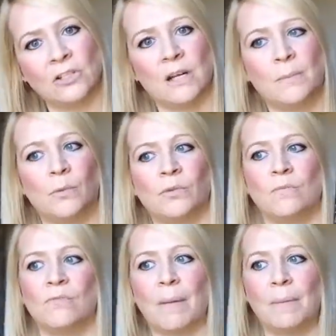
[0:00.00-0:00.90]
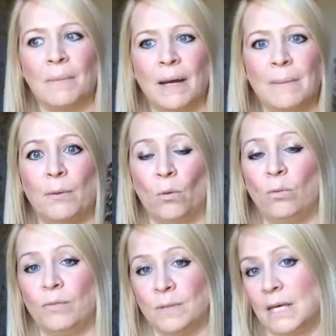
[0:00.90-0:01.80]
and I bought some wrapping paper all
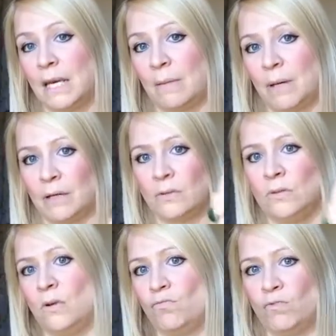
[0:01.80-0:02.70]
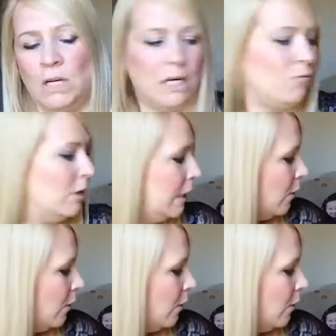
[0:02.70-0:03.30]
from TK Maxx. Really, really